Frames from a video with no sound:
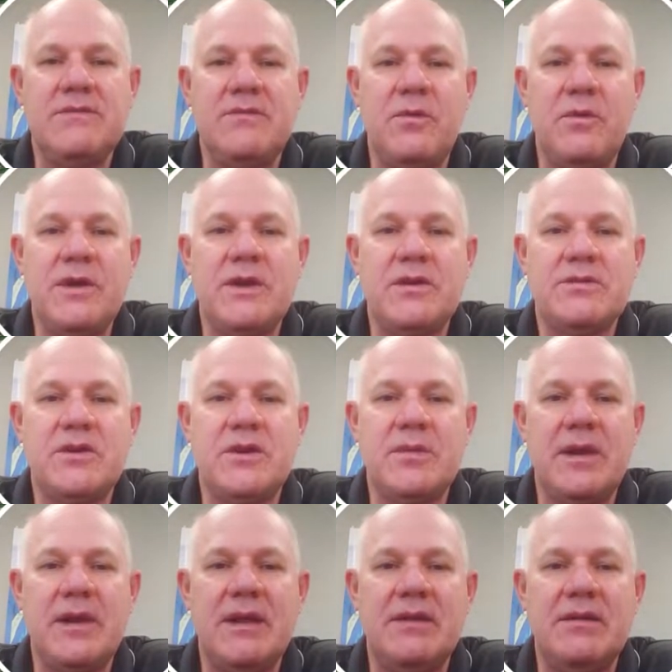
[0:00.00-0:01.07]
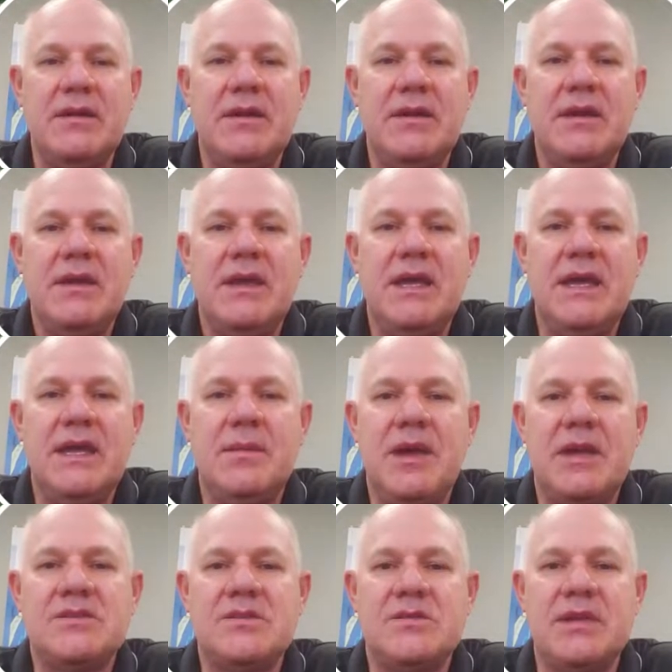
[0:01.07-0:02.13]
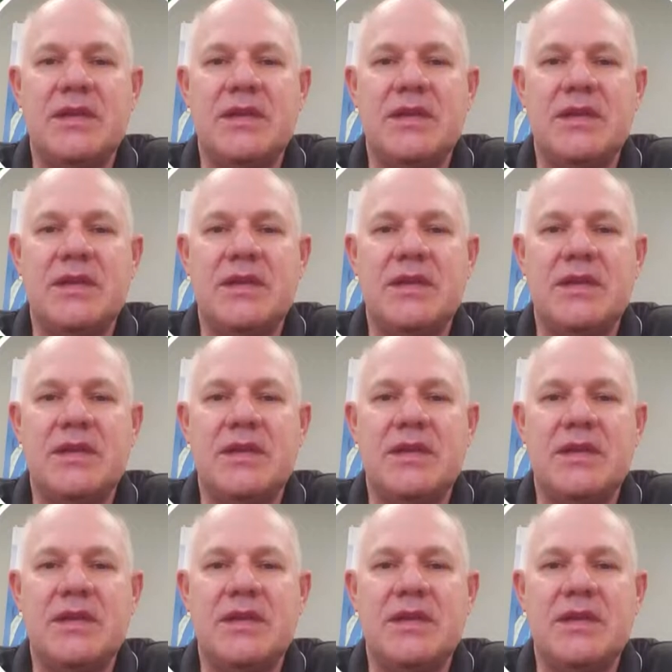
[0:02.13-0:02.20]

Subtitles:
for your turnaround, and make sure